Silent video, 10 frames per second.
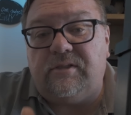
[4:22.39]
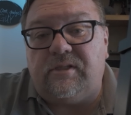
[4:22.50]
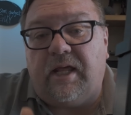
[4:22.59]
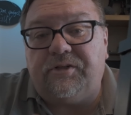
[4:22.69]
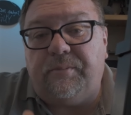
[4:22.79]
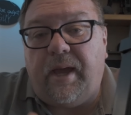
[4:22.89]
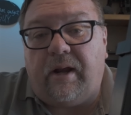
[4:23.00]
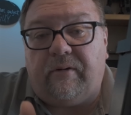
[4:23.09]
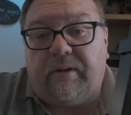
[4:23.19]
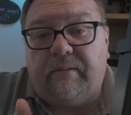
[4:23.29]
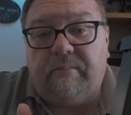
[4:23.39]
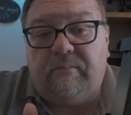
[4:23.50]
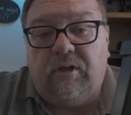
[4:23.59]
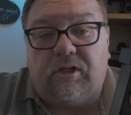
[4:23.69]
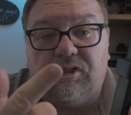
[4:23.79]
is an extra battery.
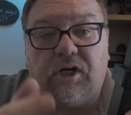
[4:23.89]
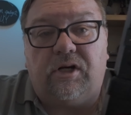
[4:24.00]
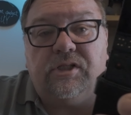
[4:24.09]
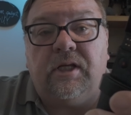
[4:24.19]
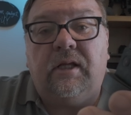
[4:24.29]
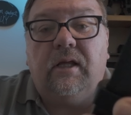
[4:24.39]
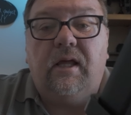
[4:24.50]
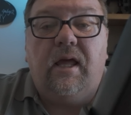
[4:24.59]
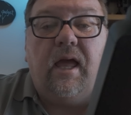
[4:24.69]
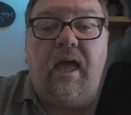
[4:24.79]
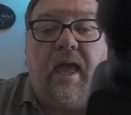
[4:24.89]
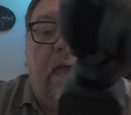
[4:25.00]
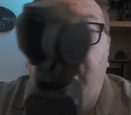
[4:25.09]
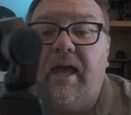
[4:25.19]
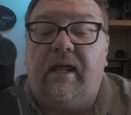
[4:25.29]
You can charge it
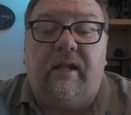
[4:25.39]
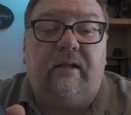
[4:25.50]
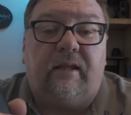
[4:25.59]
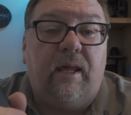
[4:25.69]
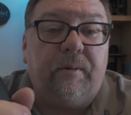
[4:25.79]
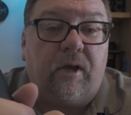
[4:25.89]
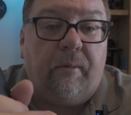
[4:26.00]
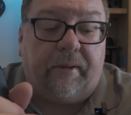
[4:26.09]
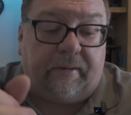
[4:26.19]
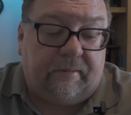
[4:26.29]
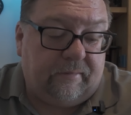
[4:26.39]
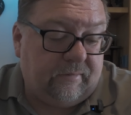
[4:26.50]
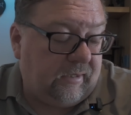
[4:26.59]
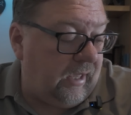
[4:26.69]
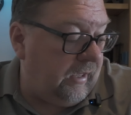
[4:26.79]
and keep it going.
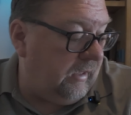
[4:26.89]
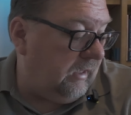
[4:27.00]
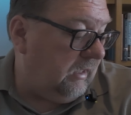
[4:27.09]
Okay.